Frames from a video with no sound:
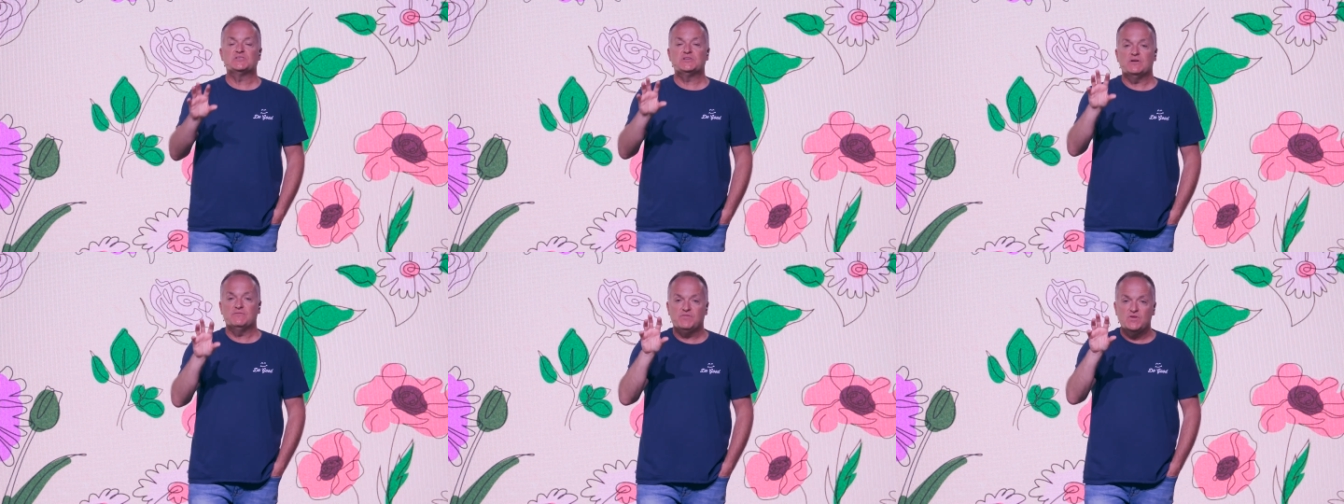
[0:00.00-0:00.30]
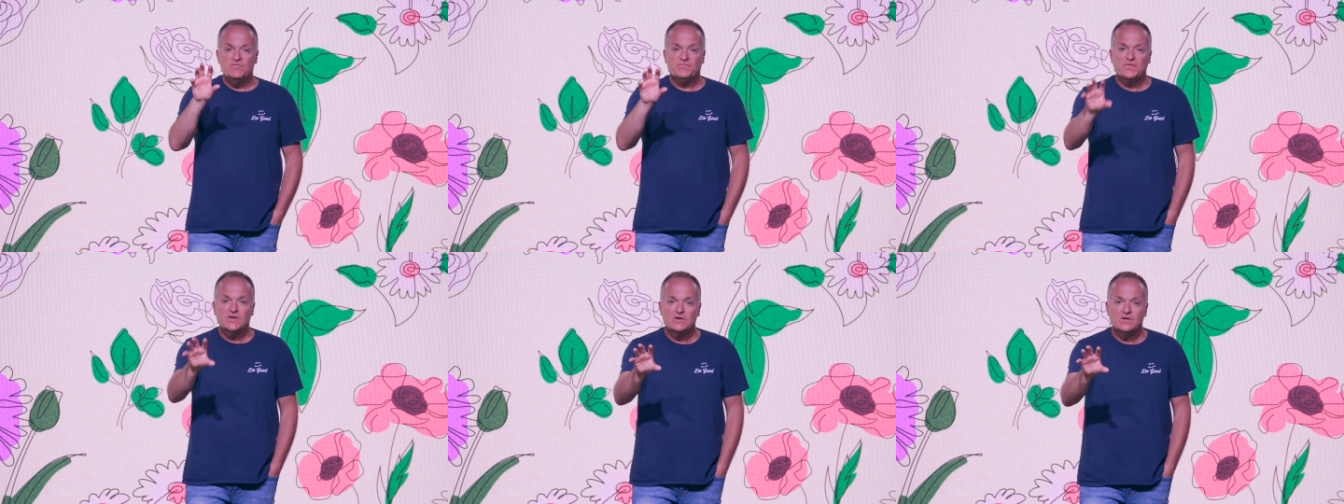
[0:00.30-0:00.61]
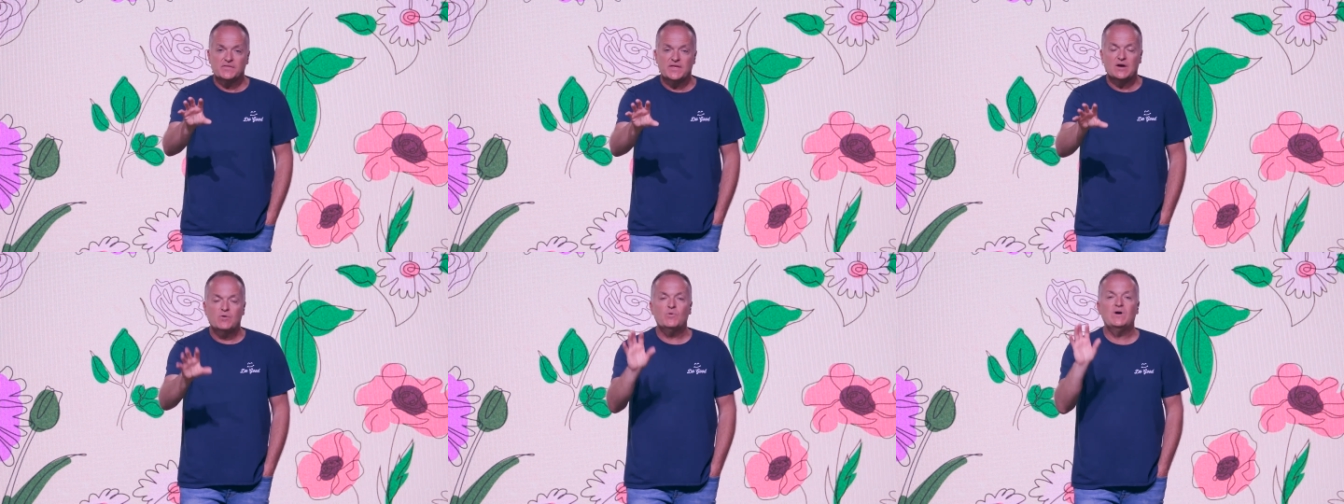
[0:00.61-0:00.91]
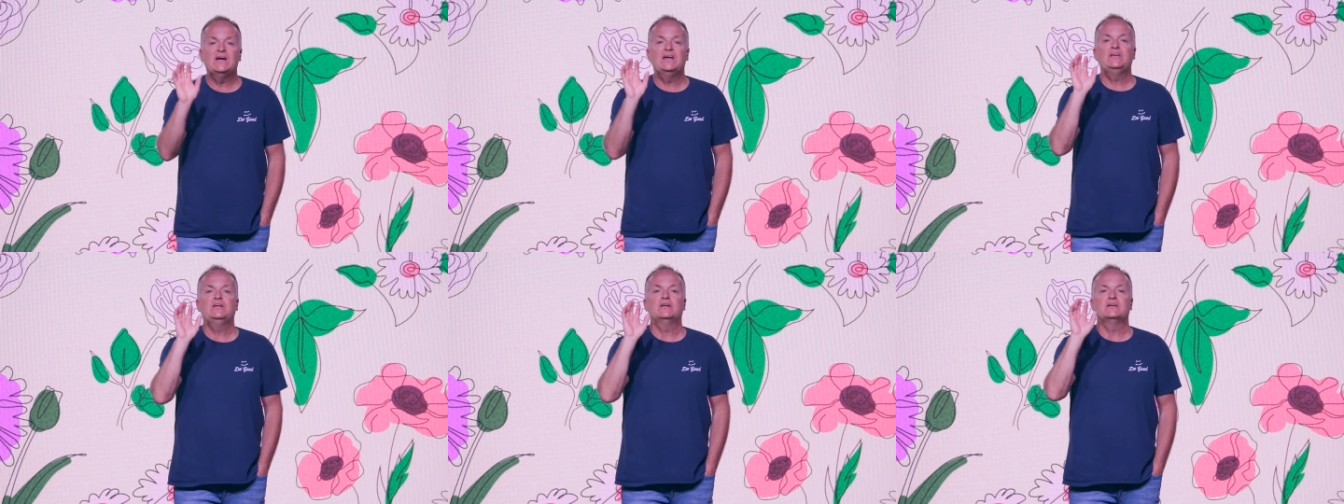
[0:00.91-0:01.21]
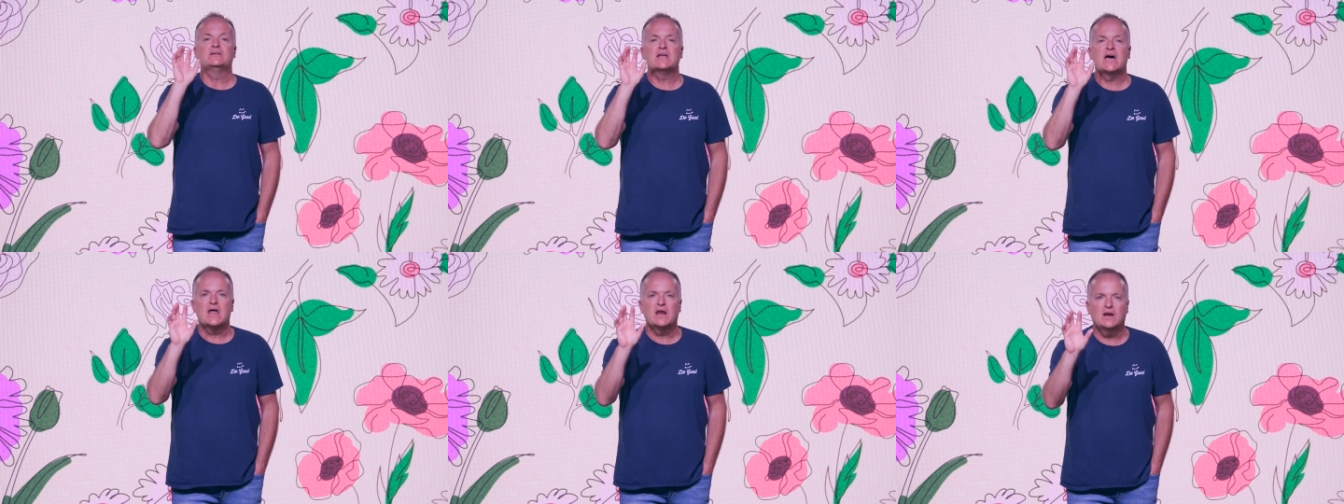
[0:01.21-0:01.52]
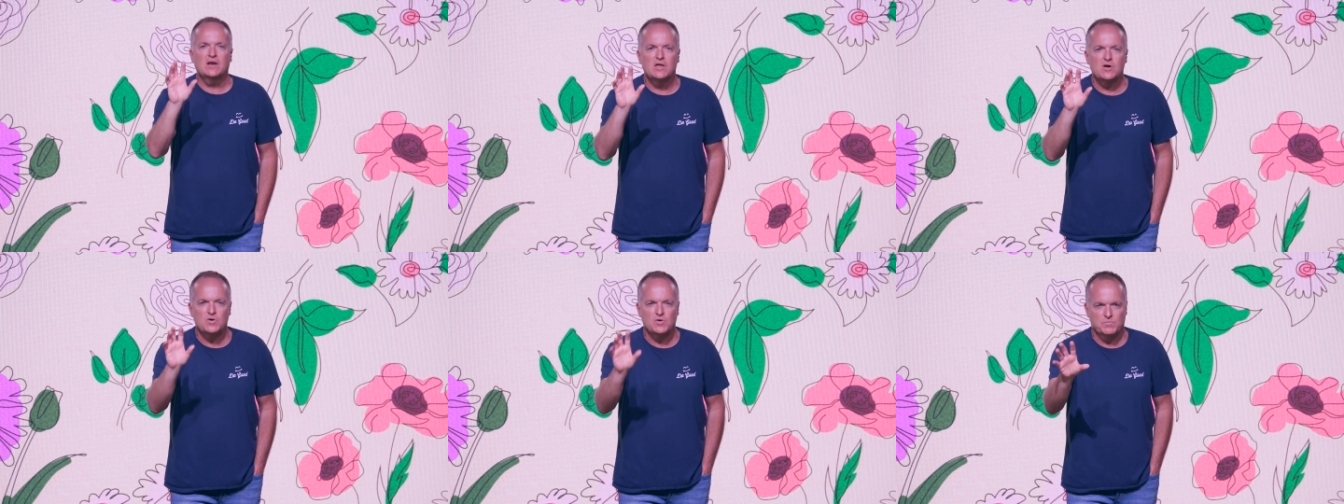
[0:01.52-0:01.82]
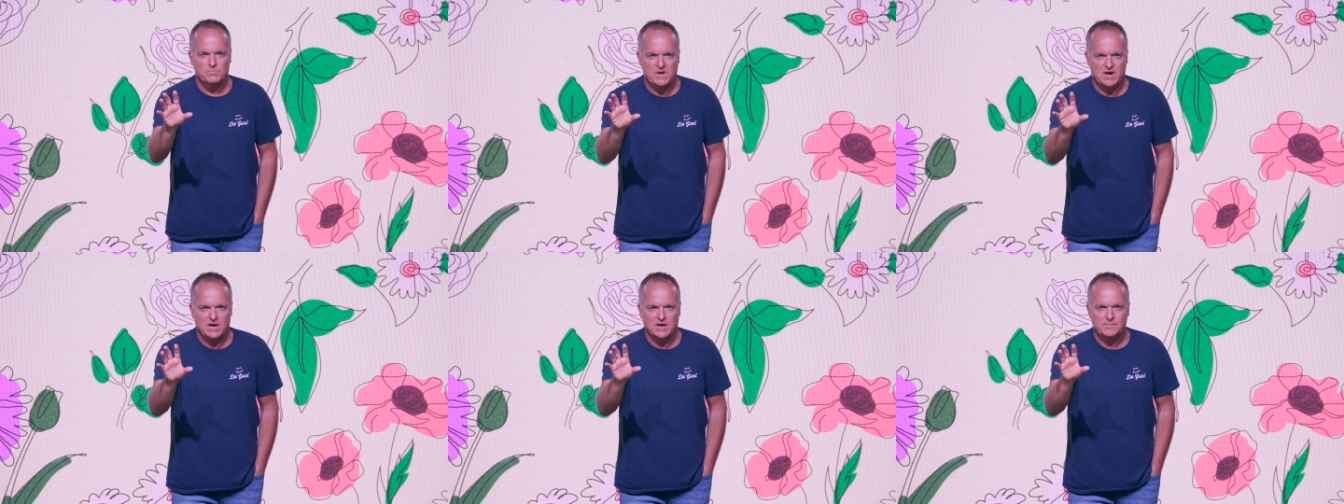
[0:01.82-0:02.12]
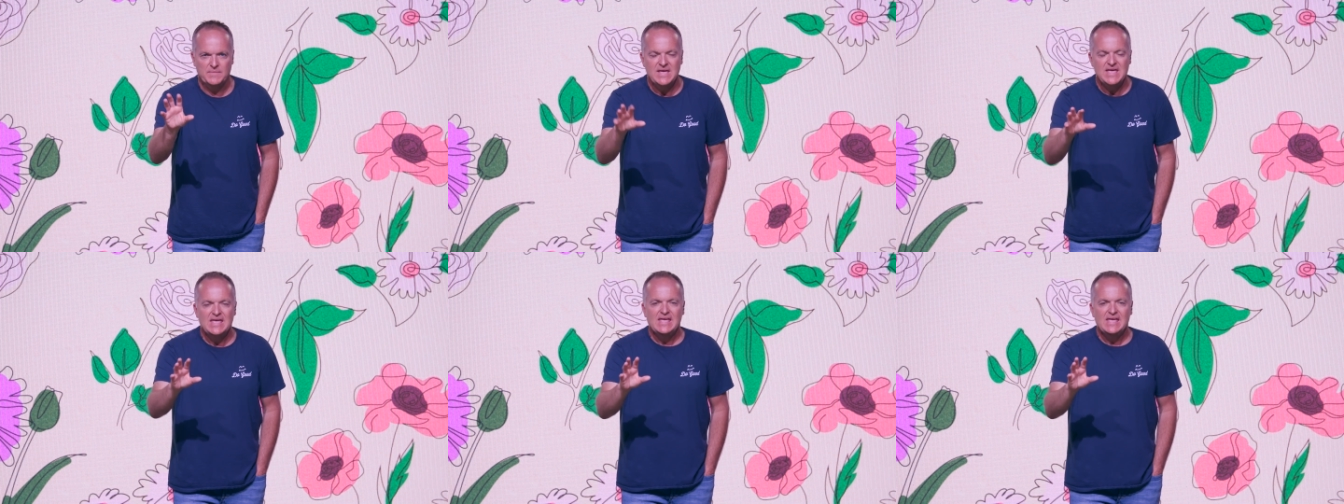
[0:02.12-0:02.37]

And if you feel that way, you're not alone, mom.